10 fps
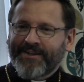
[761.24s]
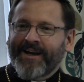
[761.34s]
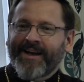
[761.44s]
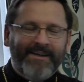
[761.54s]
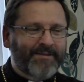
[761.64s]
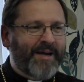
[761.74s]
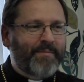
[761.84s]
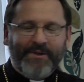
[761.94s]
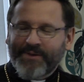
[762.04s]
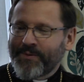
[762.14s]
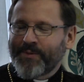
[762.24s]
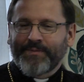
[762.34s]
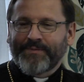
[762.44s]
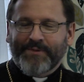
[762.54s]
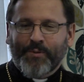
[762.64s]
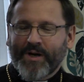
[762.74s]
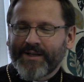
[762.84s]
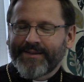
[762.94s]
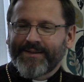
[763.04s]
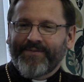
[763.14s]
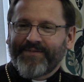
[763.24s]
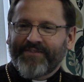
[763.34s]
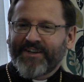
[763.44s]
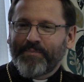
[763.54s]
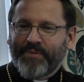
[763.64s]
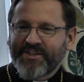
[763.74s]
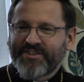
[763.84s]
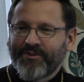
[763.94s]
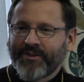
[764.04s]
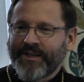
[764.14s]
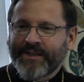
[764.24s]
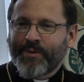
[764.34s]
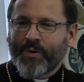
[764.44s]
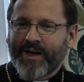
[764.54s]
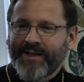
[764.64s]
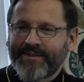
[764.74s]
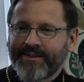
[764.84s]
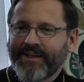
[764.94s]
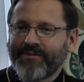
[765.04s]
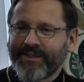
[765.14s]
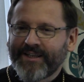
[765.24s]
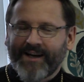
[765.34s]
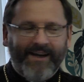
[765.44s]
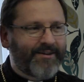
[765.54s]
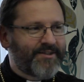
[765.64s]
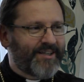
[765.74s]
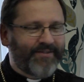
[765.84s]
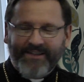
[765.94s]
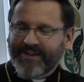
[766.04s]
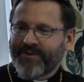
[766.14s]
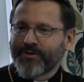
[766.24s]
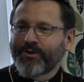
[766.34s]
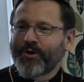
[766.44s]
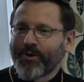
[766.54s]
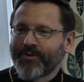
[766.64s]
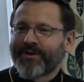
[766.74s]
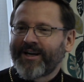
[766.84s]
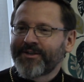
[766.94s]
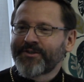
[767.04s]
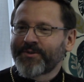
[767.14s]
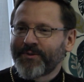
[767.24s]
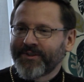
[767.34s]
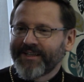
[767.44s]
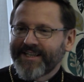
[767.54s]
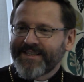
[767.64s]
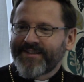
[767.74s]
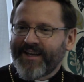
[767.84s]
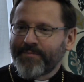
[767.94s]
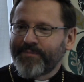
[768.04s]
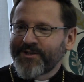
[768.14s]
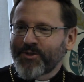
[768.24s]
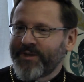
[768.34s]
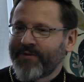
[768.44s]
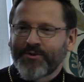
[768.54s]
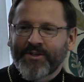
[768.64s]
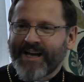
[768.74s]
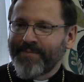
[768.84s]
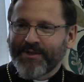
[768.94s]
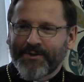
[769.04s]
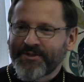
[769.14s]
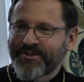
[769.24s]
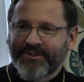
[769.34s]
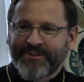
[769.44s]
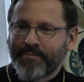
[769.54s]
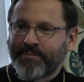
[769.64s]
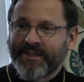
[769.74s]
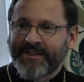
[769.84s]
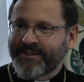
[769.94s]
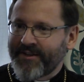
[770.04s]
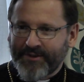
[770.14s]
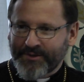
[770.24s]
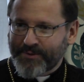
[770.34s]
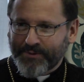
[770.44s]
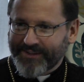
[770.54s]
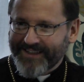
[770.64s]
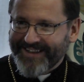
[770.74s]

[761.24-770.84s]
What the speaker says: I remember one very peaceful and quiet evening, I received a phone call for our school saying, "Bishop, you have to come because children burned the school."